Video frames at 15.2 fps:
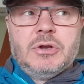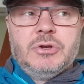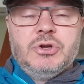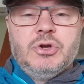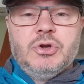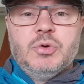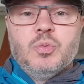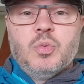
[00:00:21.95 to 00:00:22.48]

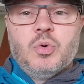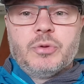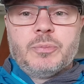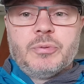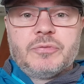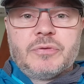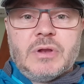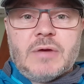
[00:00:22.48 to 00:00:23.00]
new
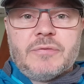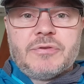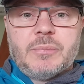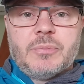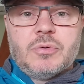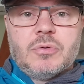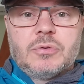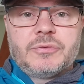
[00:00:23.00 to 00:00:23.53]
waterproof gloves I
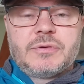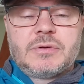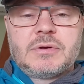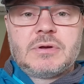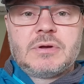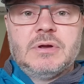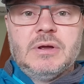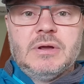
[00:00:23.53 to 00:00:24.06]
bought
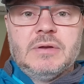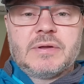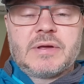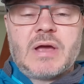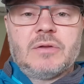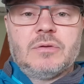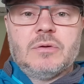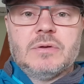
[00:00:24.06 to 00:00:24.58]
in
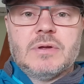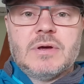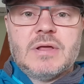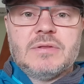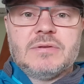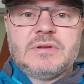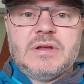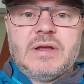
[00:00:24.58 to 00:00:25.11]
Decathlon
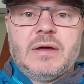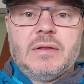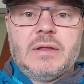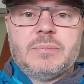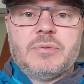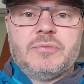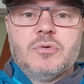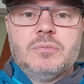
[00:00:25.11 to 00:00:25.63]
and see how they
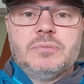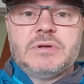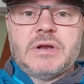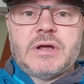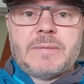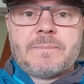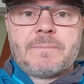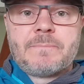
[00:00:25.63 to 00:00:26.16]
perform
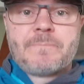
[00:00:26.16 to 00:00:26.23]
today.